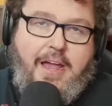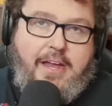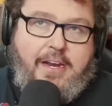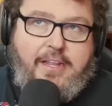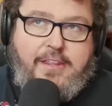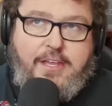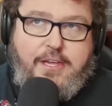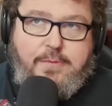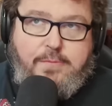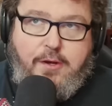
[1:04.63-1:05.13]
And I
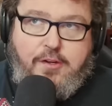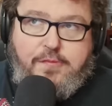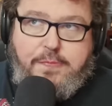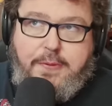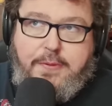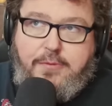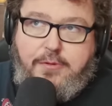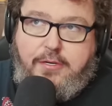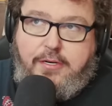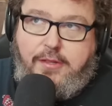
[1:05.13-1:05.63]
think most people are
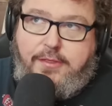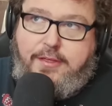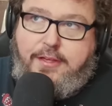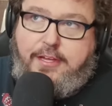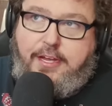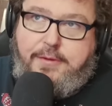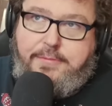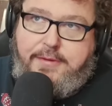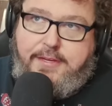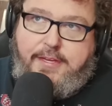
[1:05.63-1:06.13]
going to think I
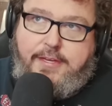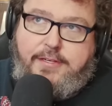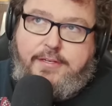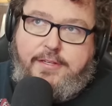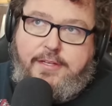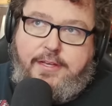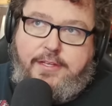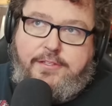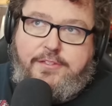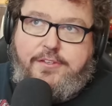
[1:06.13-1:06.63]
mean
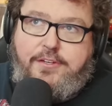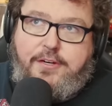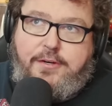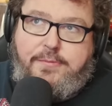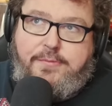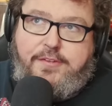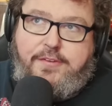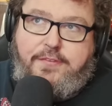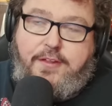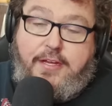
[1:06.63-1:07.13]
in terms of
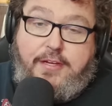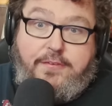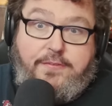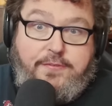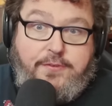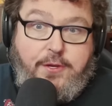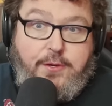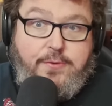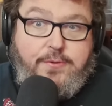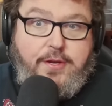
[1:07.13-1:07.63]
like
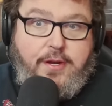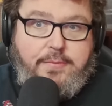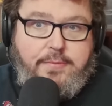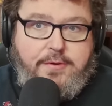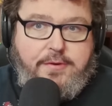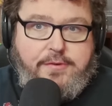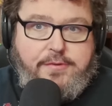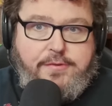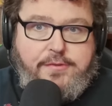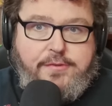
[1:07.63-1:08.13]
view
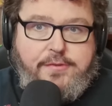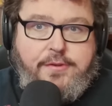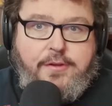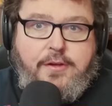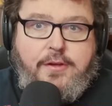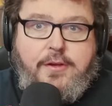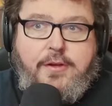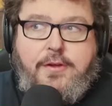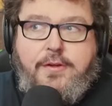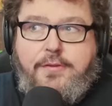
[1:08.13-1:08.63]
numbers,
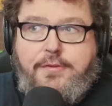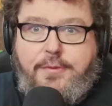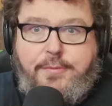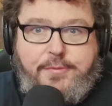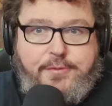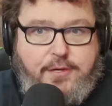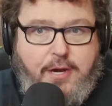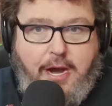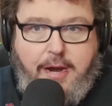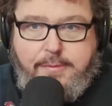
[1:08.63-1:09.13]

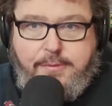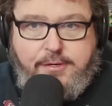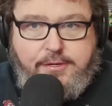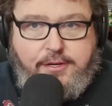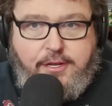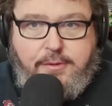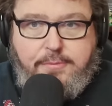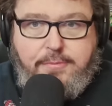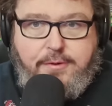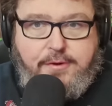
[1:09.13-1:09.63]
subscriber
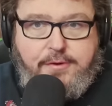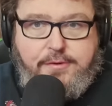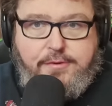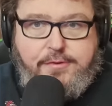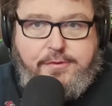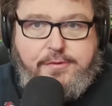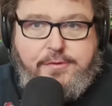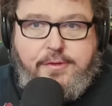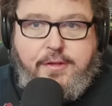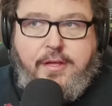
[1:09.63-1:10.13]

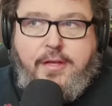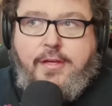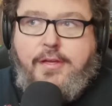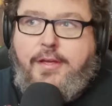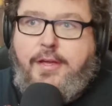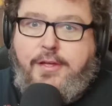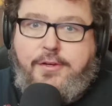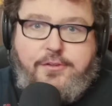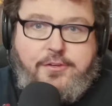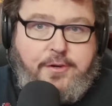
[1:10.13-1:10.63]
numbers,
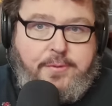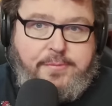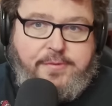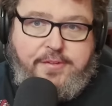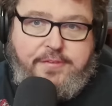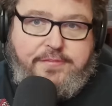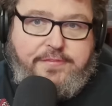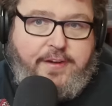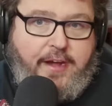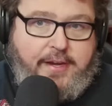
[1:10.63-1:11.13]
in terms
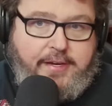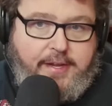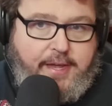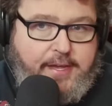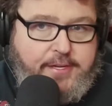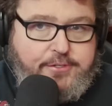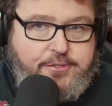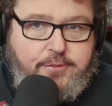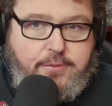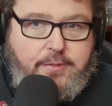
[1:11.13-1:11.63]
of
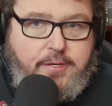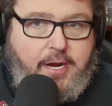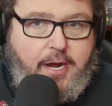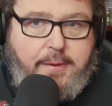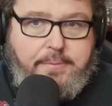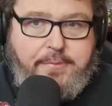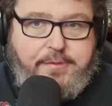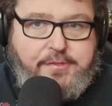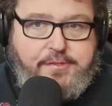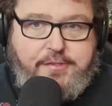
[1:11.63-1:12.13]
financial
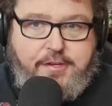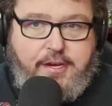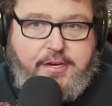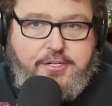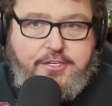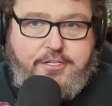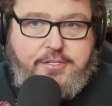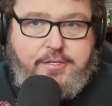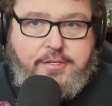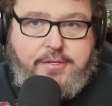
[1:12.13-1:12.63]

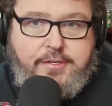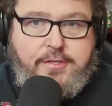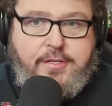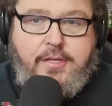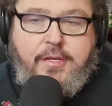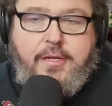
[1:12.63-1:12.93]
compensation.